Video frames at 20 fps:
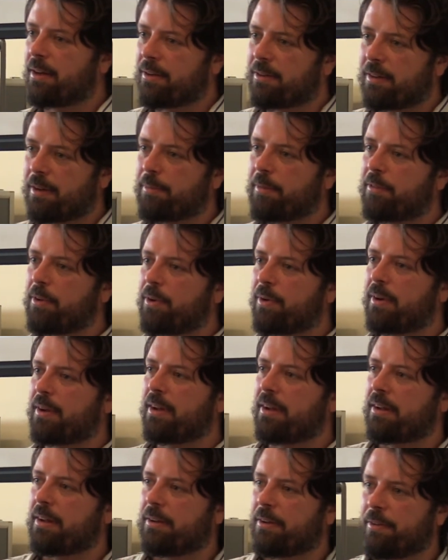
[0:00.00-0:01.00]
Some of
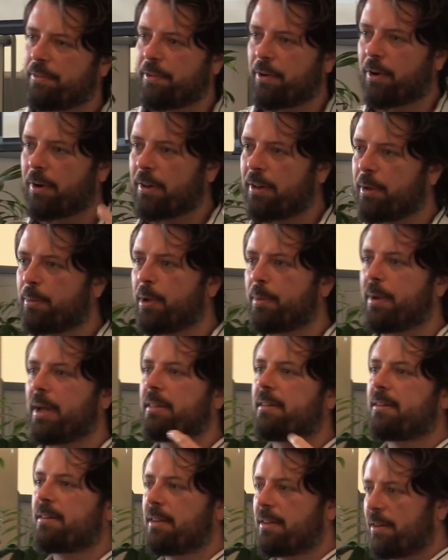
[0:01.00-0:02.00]
you've heard a little bit
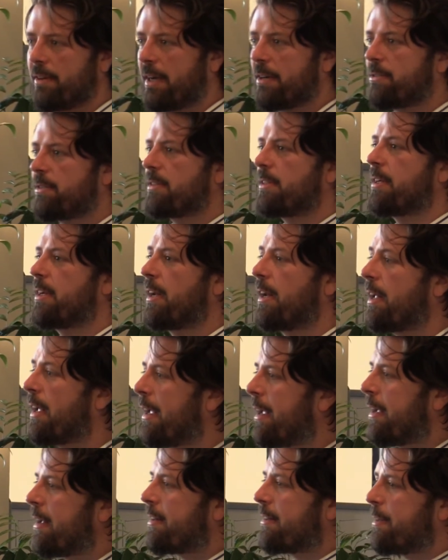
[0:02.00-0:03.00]
about this and you're interested in it.
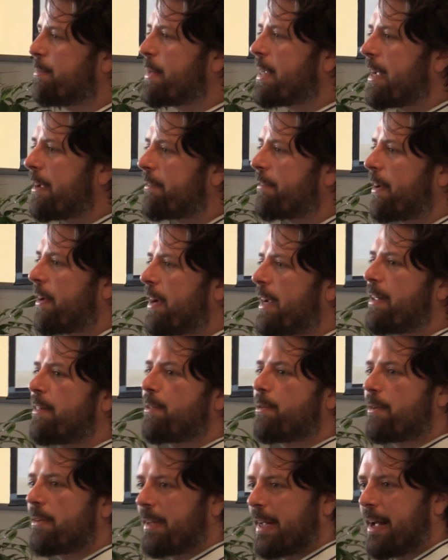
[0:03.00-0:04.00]
Send me a very
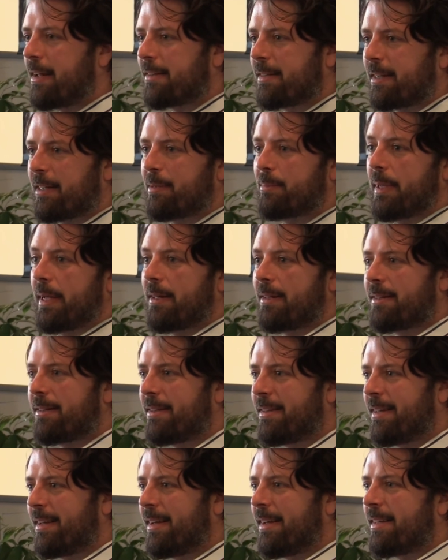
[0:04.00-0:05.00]
enthusiastic email.
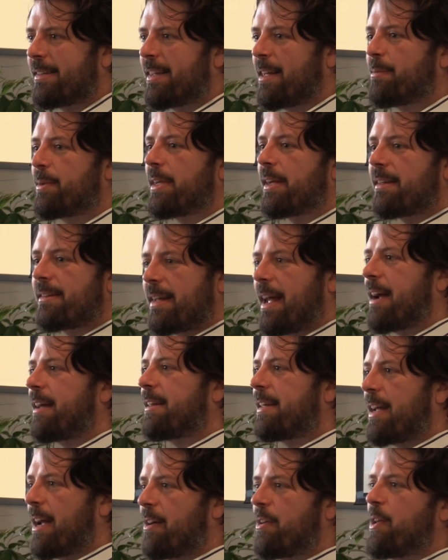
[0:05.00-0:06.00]
Tell me
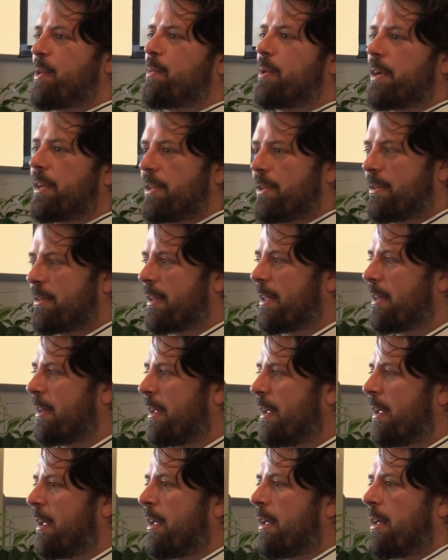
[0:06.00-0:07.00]
exactly how you want to use it.
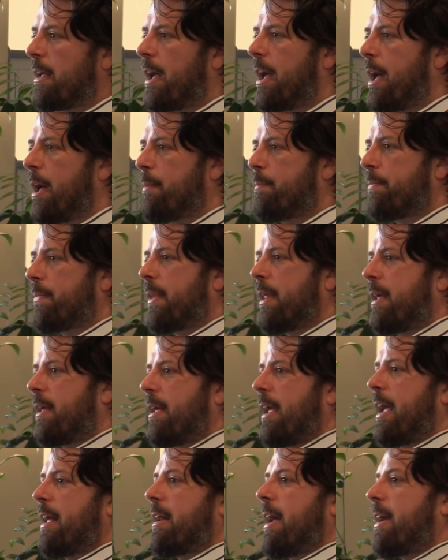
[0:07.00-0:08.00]

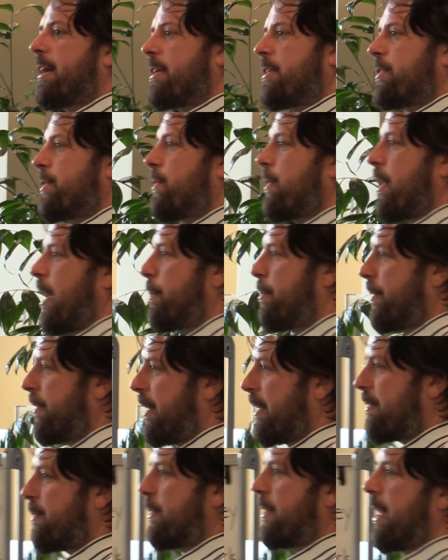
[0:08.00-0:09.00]
And I can do a couple
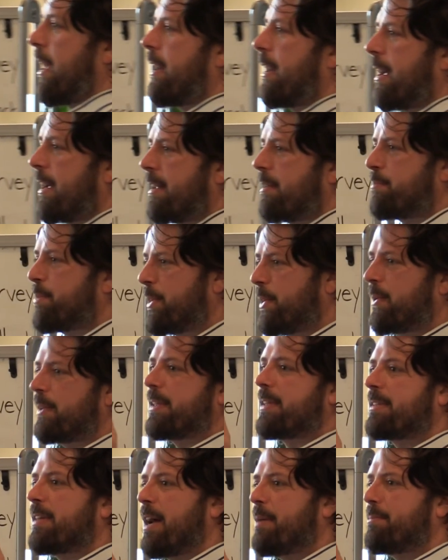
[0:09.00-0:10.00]
things with that. I can put you at
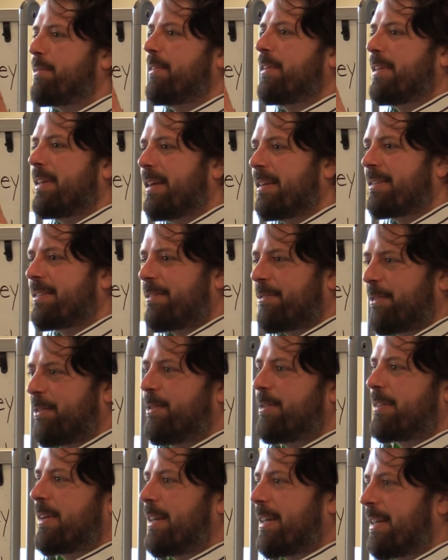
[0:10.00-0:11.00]
the top of the list for
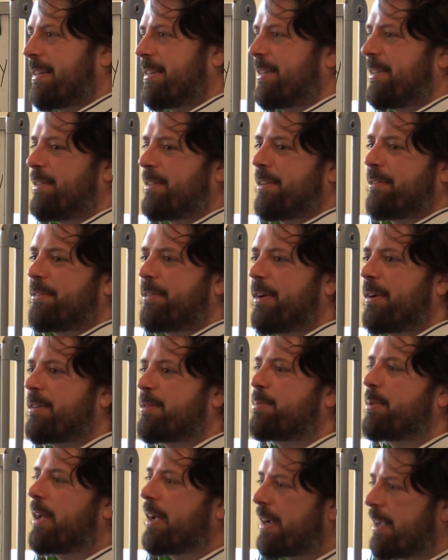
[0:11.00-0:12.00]
who's going to get to use it first,
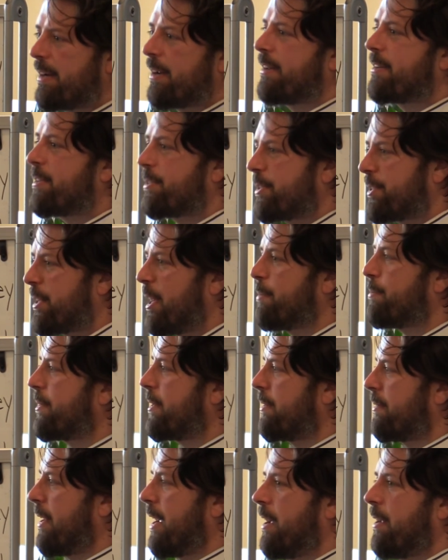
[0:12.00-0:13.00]
but I can also shop it
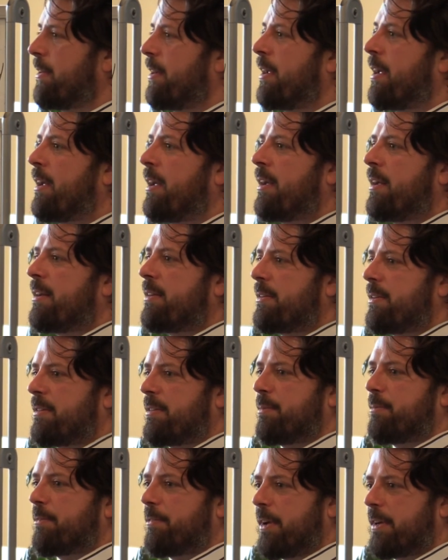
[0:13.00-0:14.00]
around to
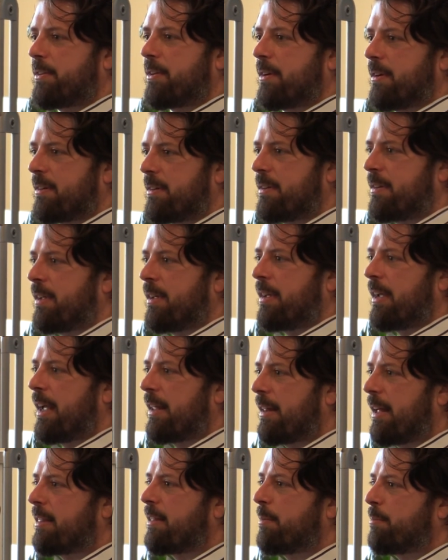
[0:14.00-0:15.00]
some funders
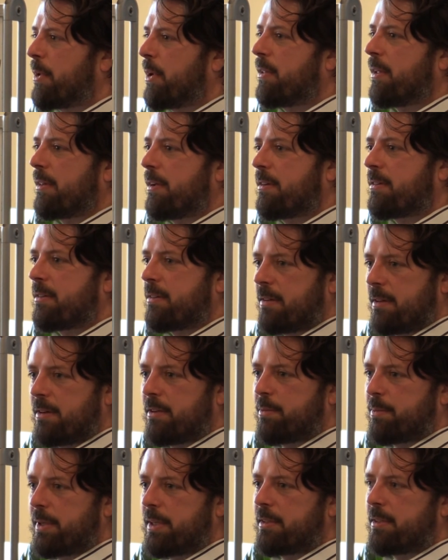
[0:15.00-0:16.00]
and let them know that
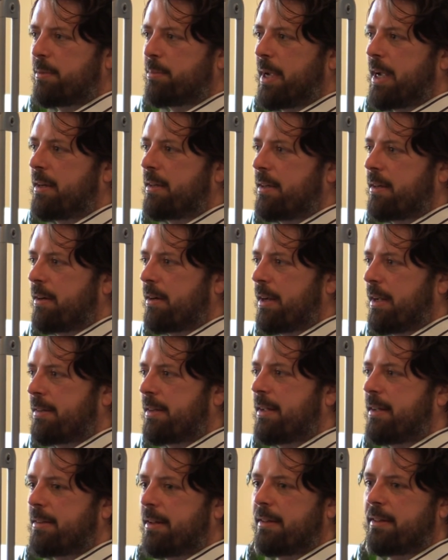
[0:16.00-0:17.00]
there's real demand here, as
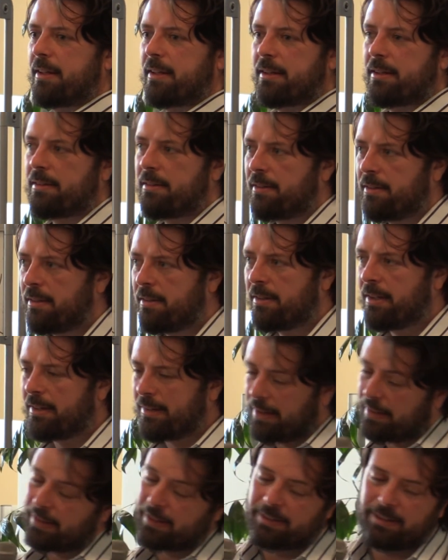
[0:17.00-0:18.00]
I
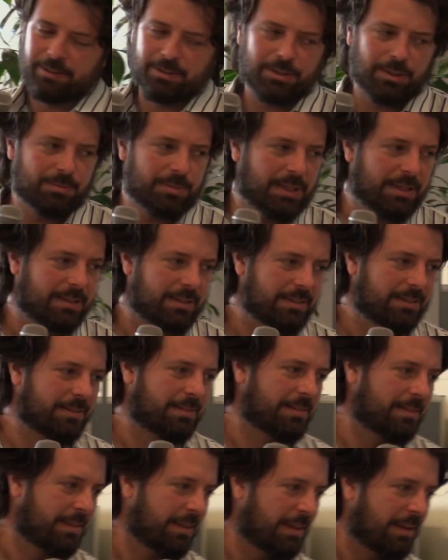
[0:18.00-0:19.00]
think there should be.
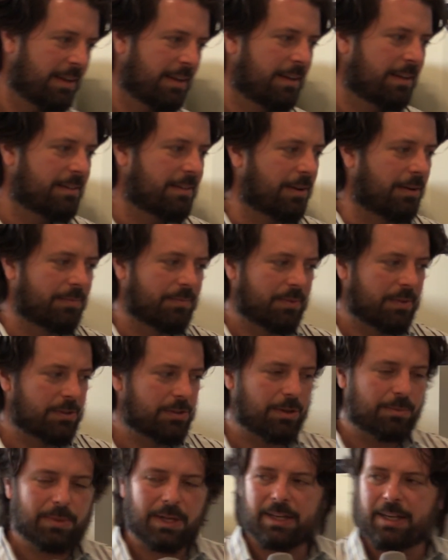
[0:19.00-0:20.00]
So
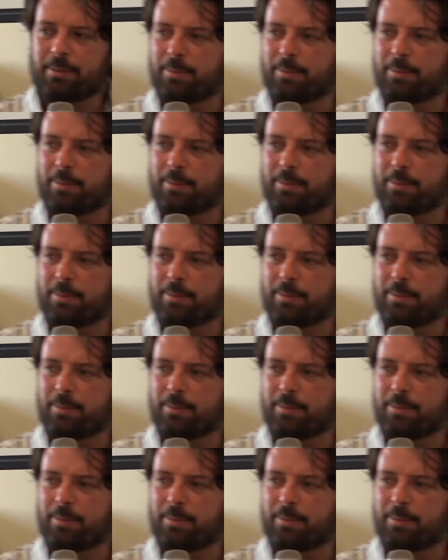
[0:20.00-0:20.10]
shoot me an